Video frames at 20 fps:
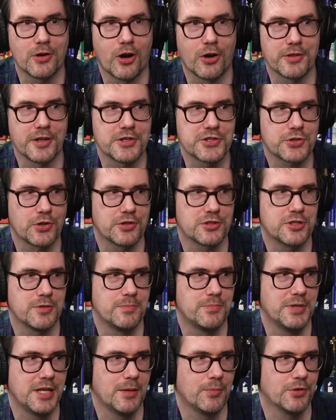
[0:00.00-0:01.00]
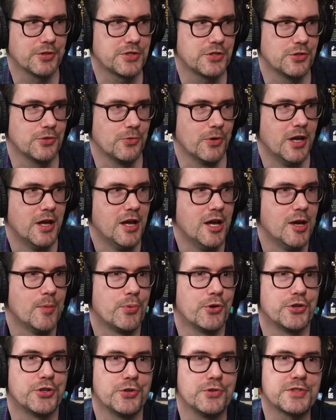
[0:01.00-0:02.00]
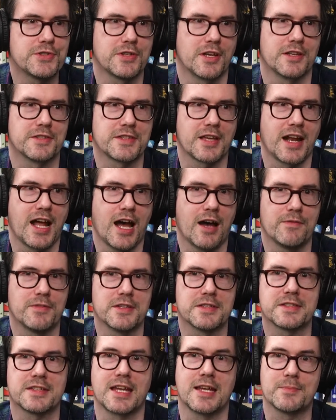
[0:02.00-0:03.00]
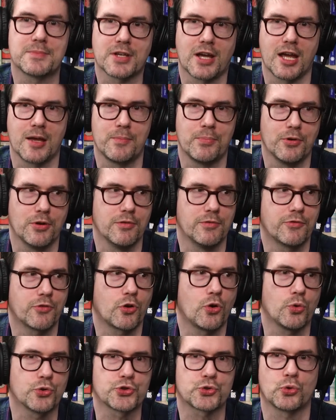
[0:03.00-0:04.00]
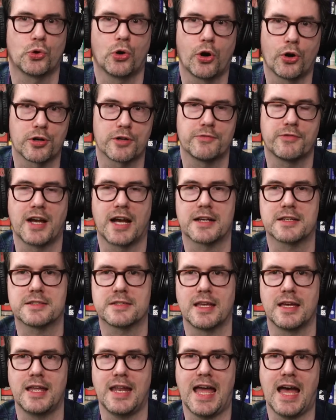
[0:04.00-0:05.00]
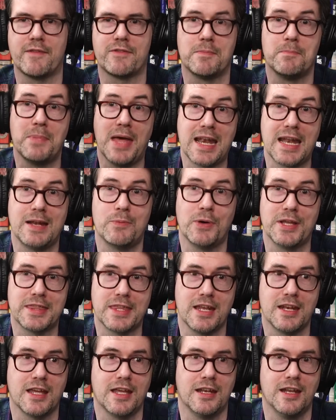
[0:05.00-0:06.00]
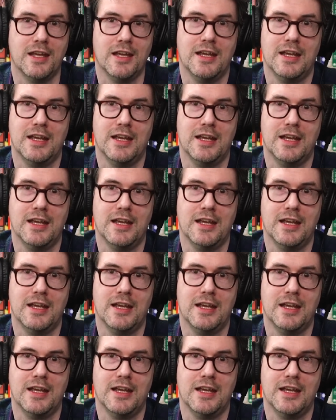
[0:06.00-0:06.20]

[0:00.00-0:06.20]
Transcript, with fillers: Are they start to be able to produce things that have the same type of cultural artifacts that have embedded within it